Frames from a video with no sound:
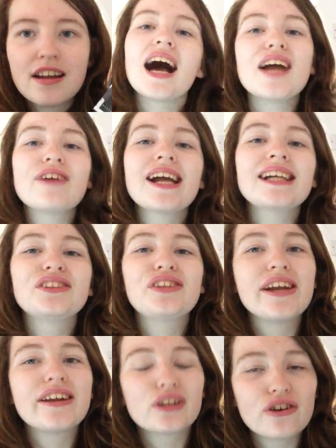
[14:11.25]
I read
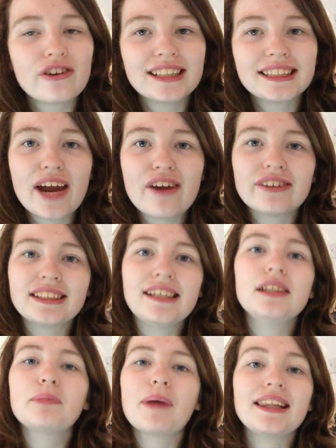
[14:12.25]
The Glorious
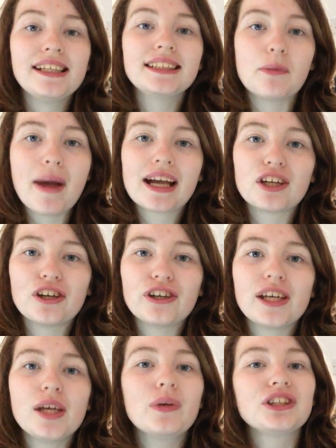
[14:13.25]
Heresies by Lisa
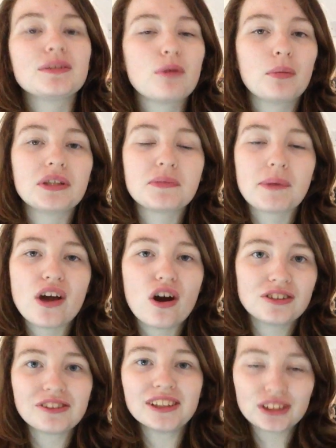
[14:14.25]
McInerney, which is published by
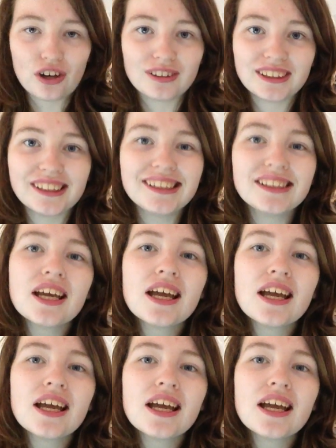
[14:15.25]
Hodder and Stoughton.